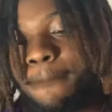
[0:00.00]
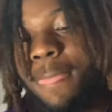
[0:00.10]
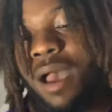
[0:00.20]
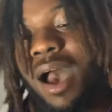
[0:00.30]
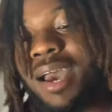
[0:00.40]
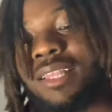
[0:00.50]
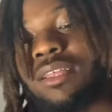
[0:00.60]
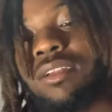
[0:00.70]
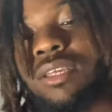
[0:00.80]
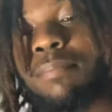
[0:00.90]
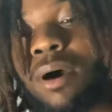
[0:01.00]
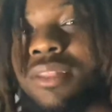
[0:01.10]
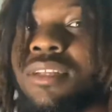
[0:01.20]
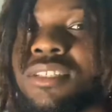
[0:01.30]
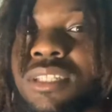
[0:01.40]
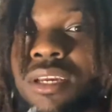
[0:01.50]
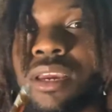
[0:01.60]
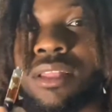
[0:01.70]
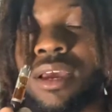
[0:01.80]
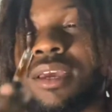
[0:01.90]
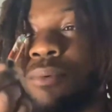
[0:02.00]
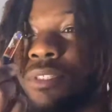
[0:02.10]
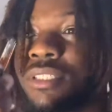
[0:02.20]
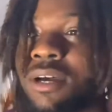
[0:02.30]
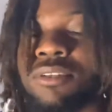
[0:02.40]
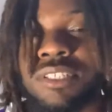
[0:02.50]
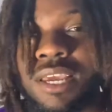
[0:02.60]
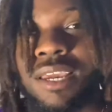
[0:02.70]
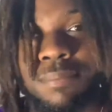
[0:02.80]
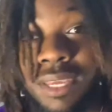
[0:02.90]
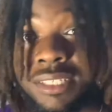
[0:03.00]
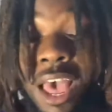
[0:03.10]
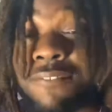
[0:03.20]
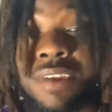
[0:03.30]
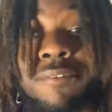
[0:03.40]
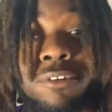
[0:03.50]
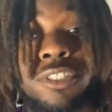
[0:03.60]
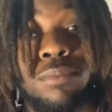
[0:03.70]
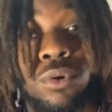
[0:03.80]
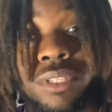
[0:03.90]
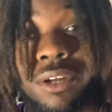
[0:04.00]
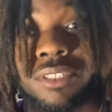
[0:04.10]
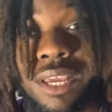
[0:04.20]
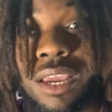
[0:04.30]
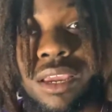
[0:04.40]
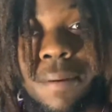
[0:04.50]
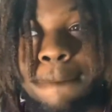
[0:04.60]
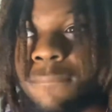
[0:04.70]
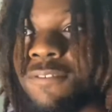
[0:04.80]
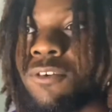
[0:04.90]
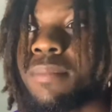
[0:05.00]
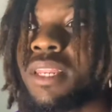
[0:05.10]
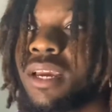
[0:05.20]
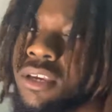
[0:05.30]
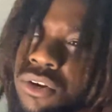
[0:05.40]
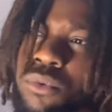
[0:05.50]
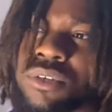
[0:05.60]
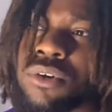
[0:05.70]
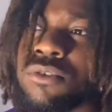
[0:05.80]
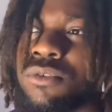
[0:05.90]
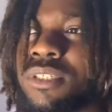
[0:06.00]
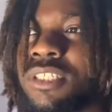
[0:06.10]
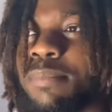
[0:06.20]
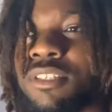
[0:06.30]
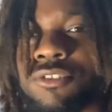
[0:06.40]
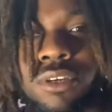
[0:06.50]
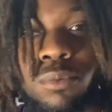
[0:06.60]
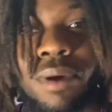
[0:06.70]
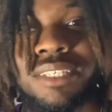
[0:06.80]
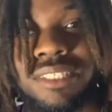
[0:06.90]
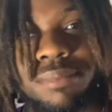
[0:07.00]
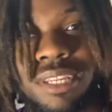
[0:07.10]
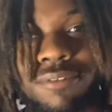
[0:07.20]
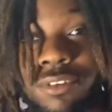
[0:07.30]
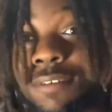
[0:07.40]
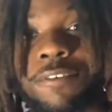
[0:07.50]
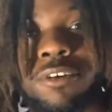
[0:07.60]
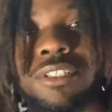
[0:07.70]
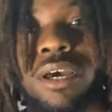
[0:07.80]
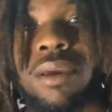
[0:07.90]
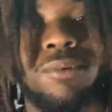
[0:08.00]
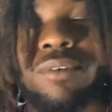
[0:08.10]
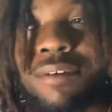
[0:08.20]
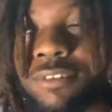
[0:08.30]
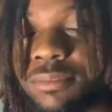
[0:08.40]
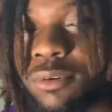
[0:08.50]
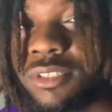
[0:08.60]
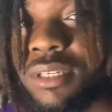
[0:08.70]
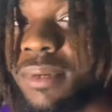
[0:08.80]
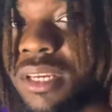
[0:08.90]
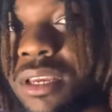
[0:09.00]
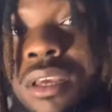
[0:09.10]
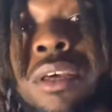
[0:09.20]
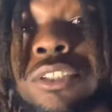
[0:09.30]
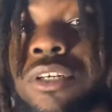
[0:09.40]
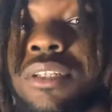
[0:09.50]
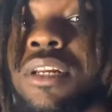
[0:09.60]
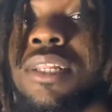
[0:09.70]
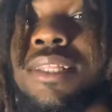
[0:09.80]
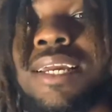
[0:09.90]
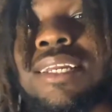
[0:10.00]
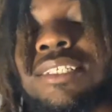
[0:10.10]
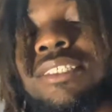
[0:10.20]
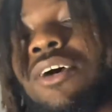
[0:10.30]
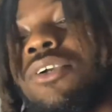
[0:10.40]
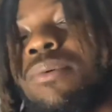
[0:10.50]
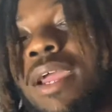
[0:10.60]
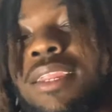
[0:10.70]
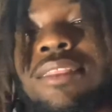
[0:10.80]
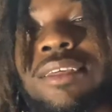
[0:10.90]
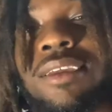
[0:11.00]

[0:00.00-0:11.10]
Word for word: I literally bought this thinking that it was Delta 8 because I've never smoked Delta 8. You feel me? Like, you know, when you go into a dispensary, you buy CBD for the first time, you never smoke CBD. So literally, they can sell you anything.